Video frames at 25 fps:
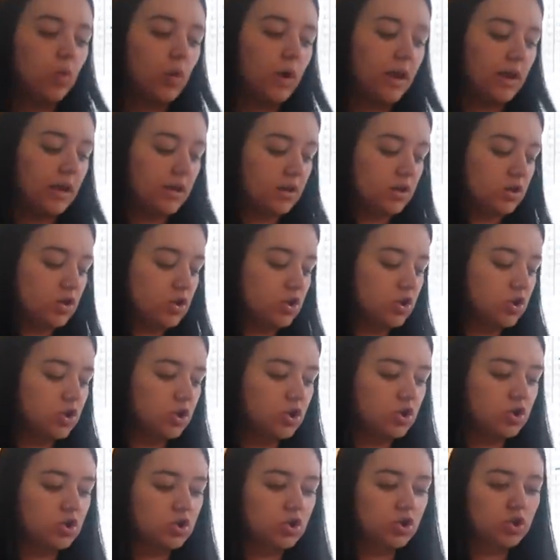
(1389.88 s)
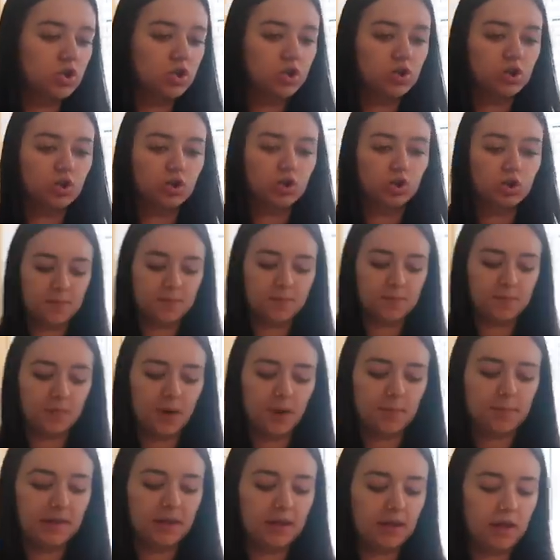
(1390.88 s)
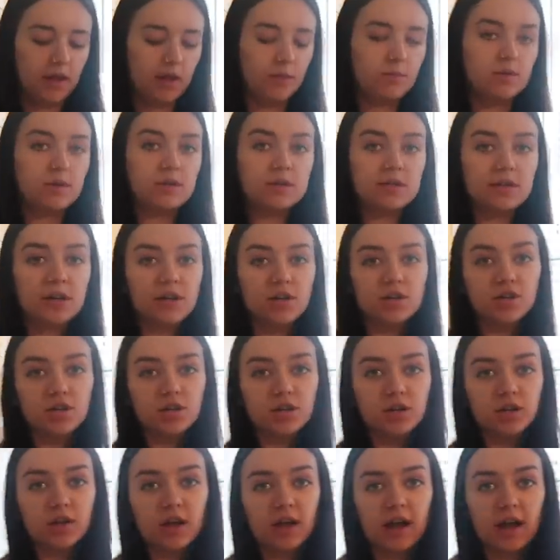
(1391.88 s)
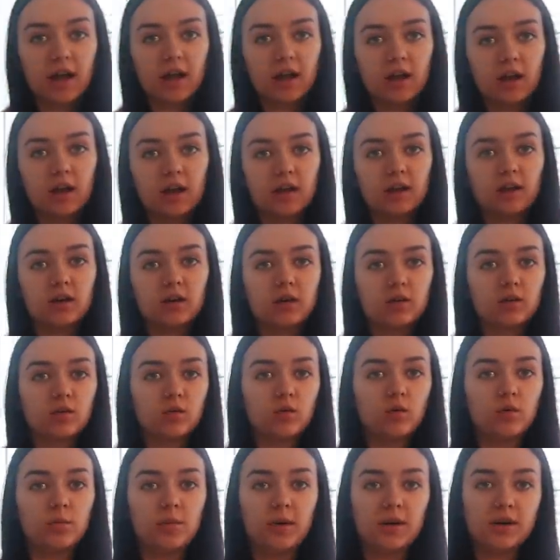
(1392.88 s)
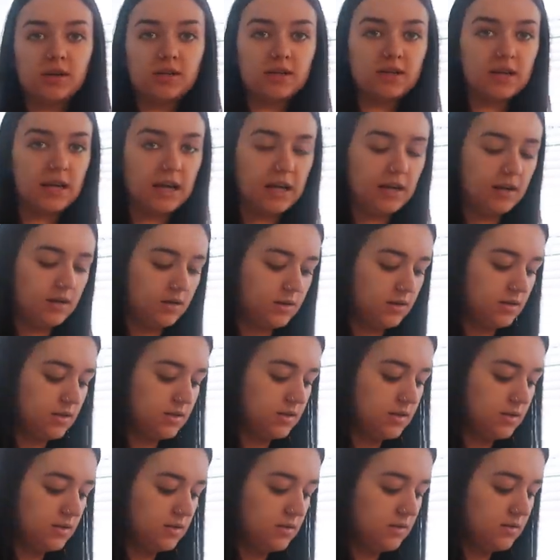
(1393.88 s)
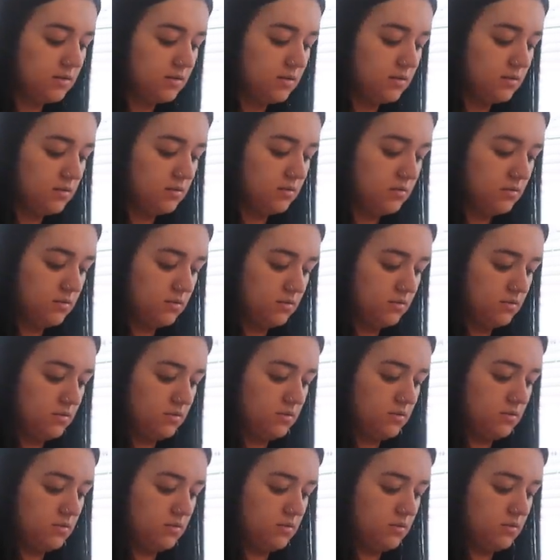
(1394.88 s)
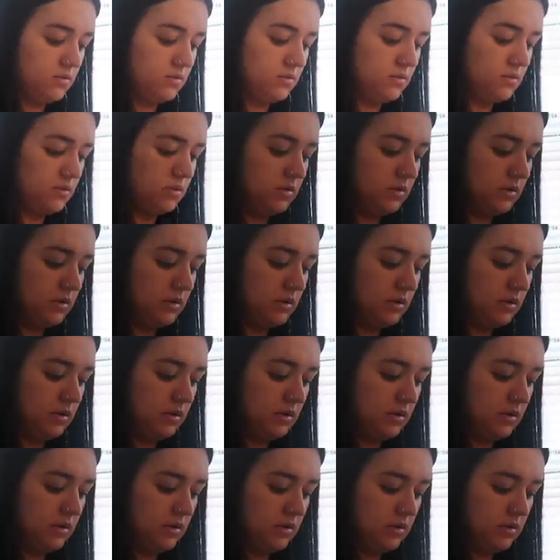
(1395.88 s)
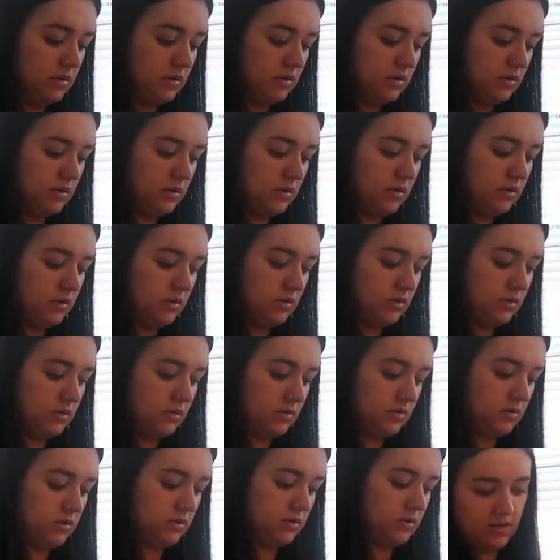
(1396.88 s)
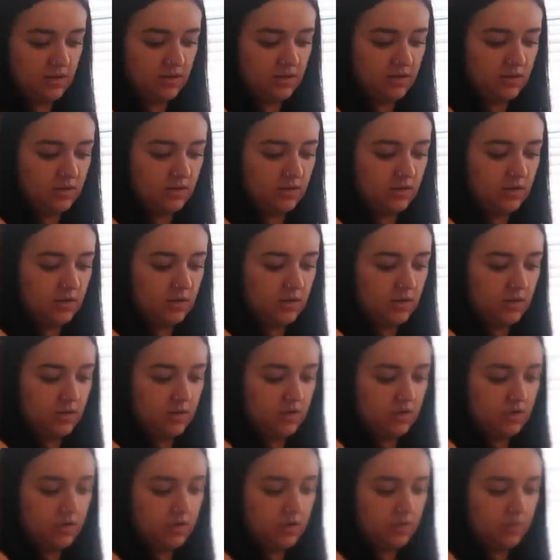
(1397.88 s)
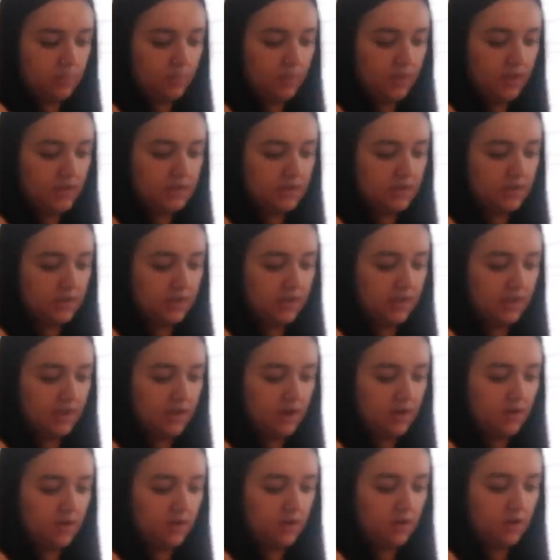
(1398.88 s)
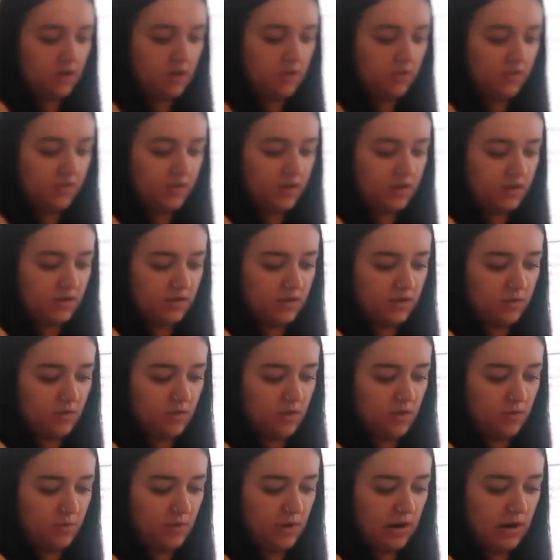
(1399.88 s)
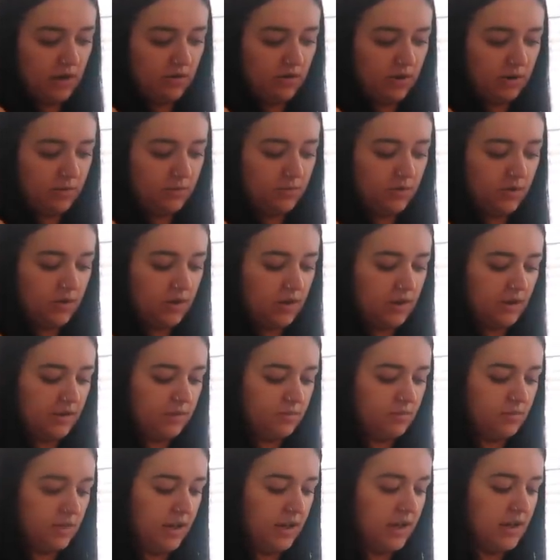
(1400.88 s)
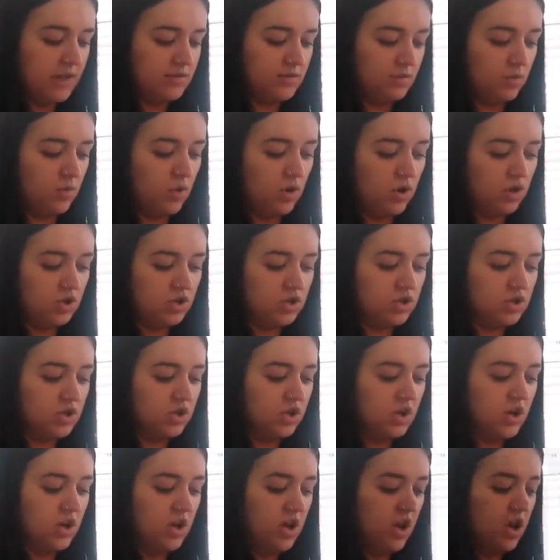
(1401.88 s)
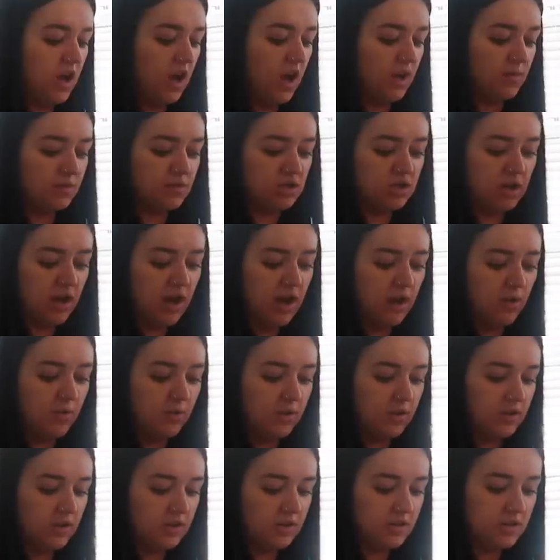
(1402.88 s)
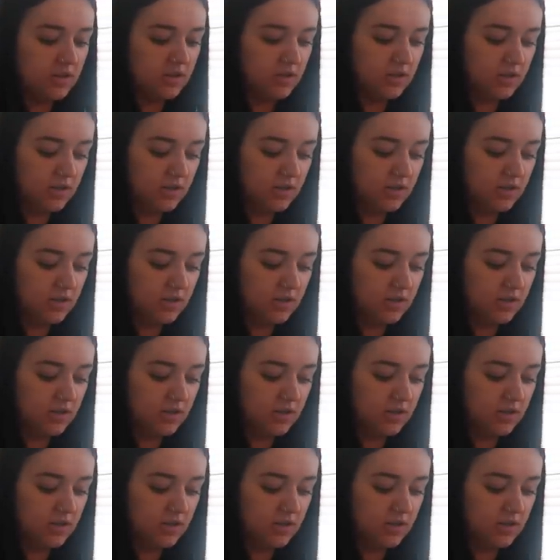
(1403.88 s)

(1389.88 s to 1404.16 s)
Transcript: which I'm meeting him at the station at like 6:15. So like leave here at like 6-ish probably. So basically an hour and a half. I don't know what I'm wearing, but like my hair's washed, I'm showered,